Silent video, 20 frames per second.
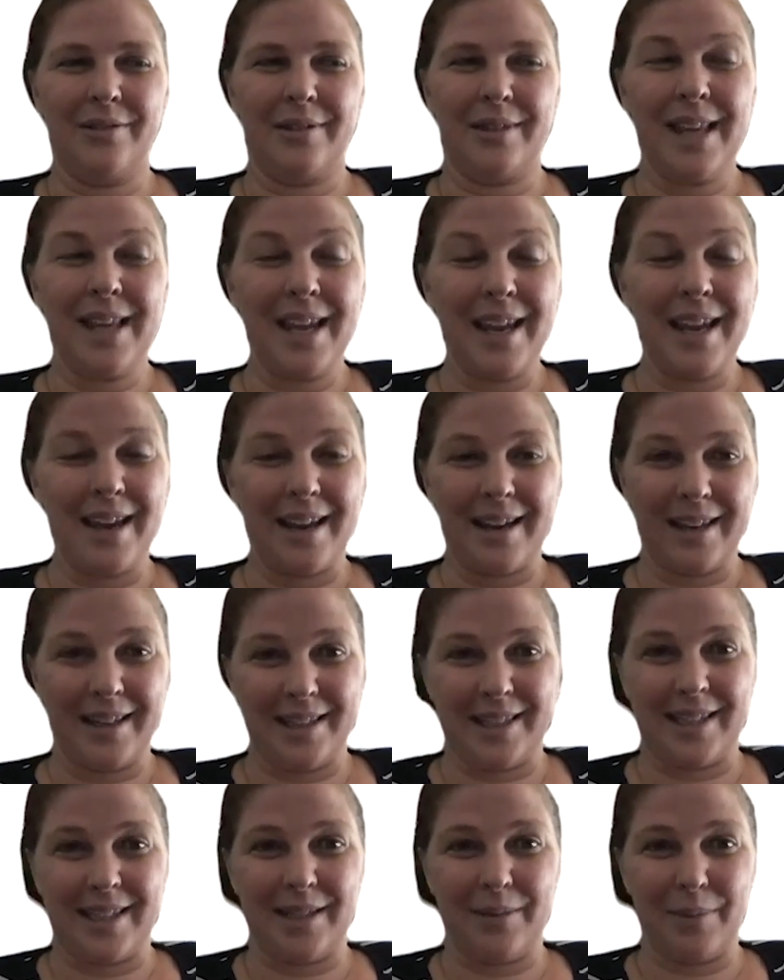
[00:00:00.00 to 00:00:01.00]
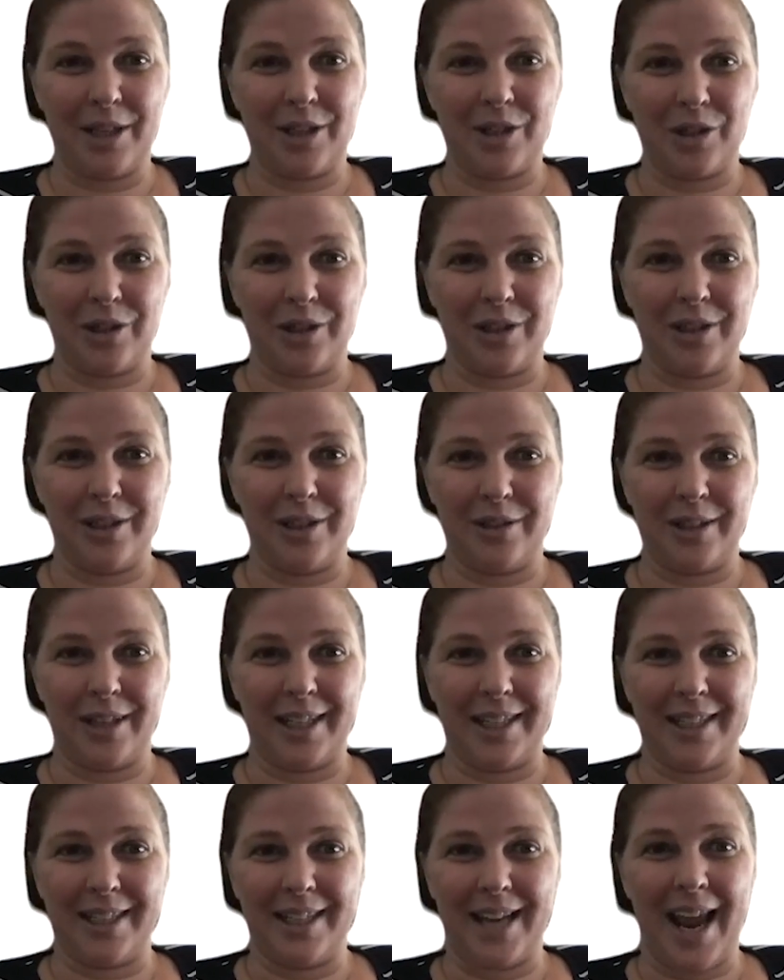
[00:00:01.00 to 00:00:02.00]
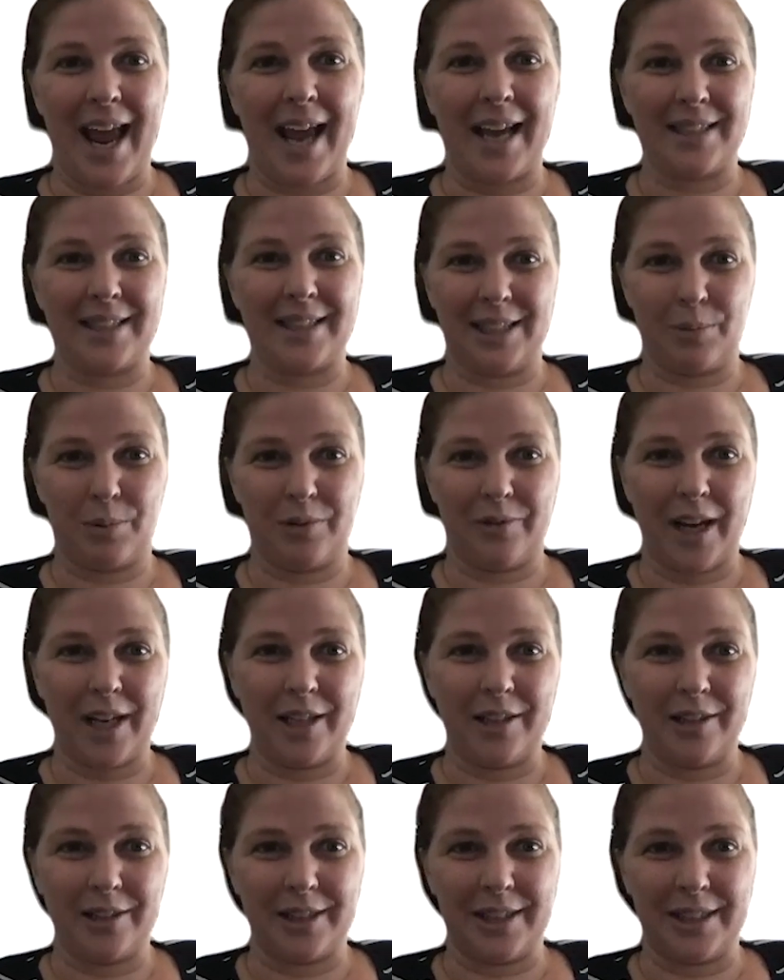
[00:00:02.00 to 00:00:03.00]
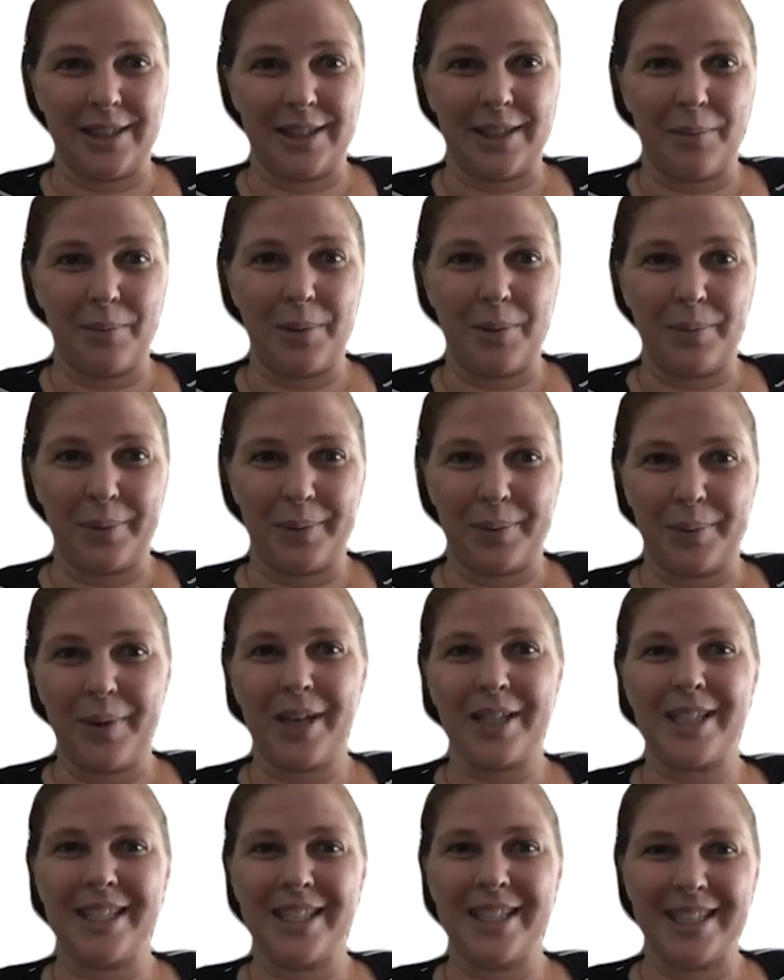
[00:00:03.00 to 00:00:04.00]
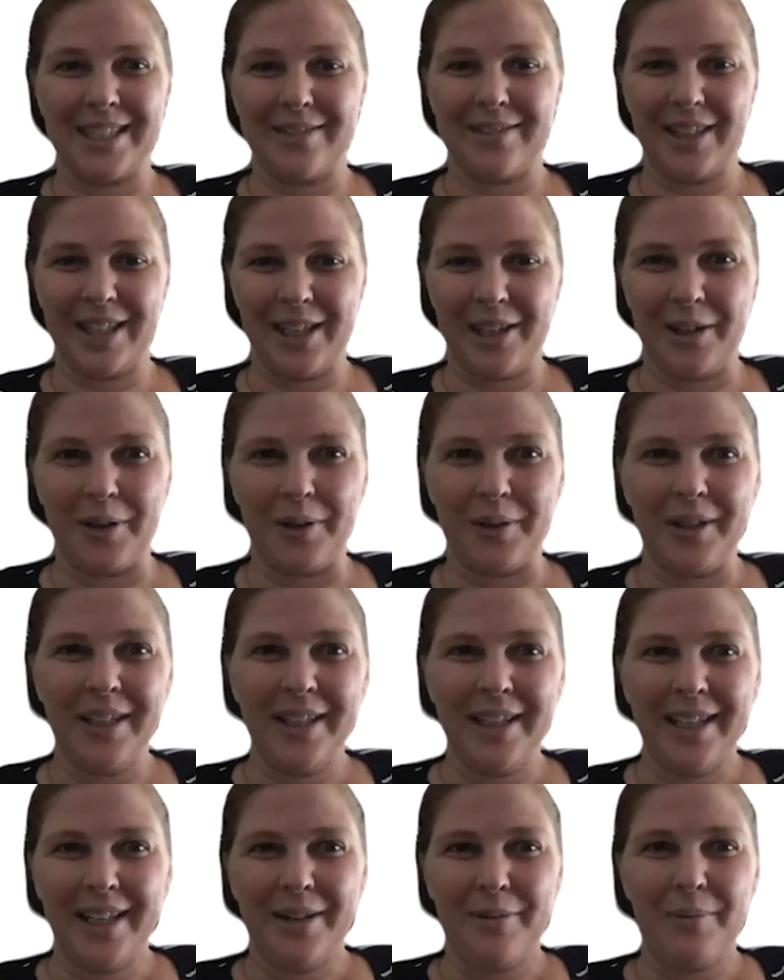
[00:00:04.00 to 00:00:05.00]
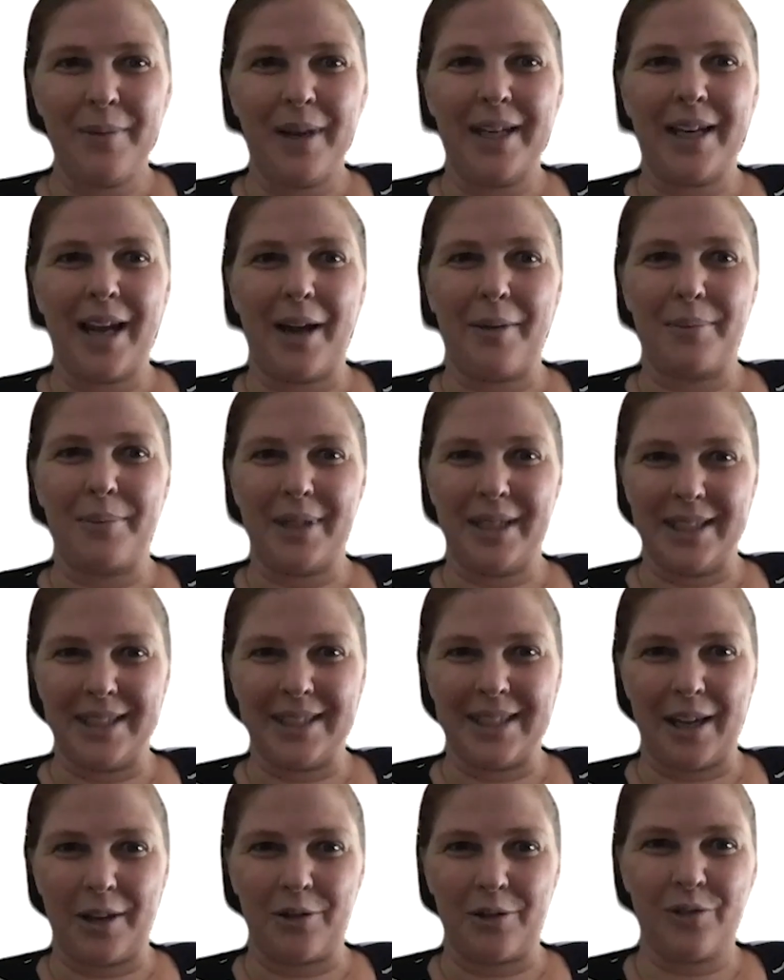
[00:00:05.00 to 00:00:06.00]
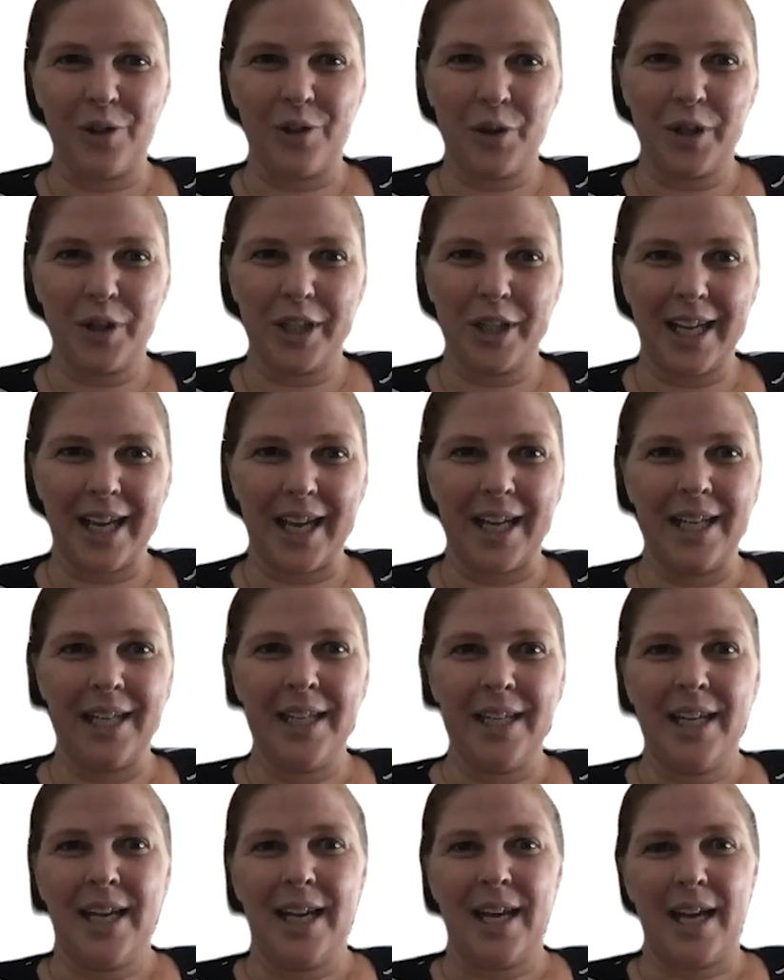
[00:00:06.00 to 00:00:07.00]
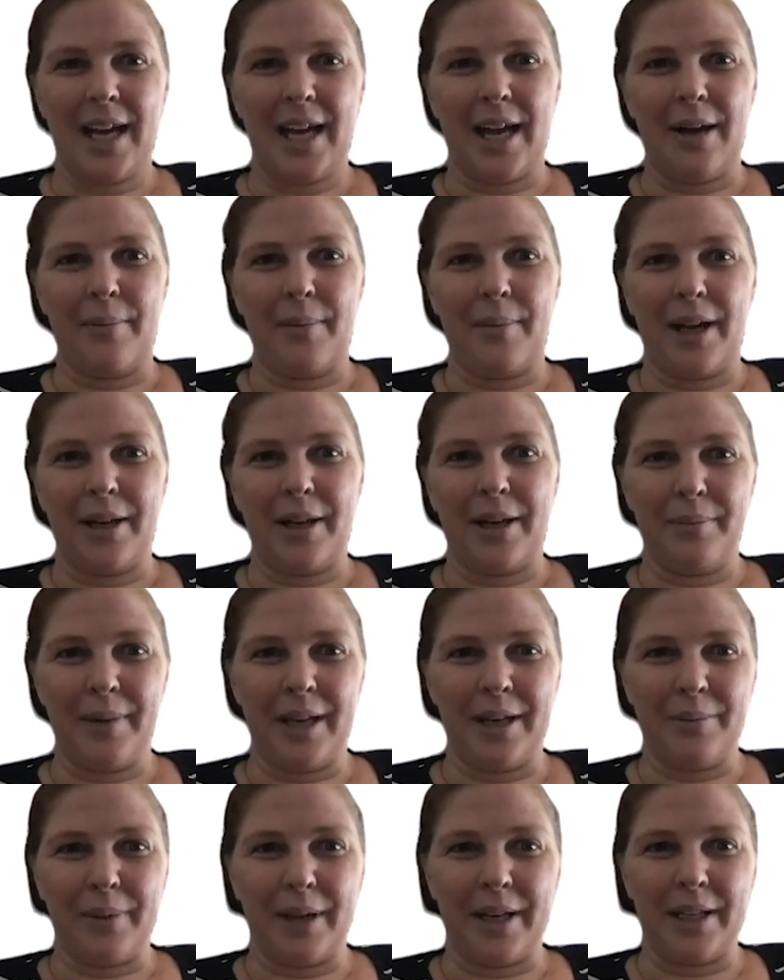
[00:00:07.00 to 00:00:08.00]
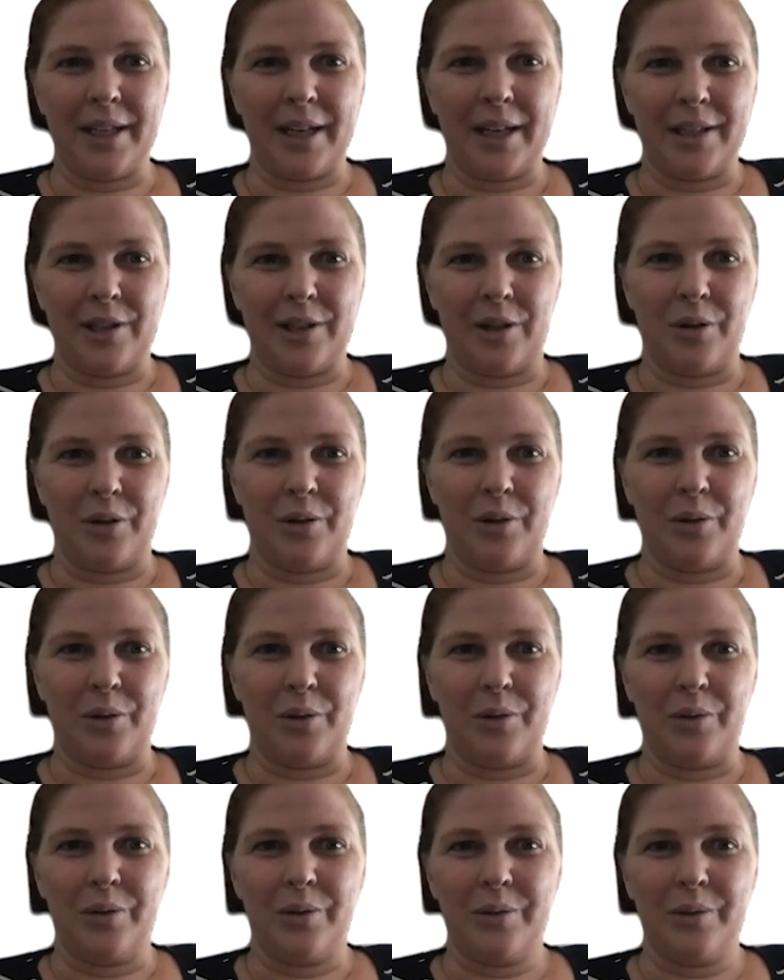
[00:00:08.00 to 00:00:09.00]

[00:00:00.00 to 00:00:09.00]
thing is to make sure you can access providers. And some people watching this video may not be in South Florida um, I'm, and might not know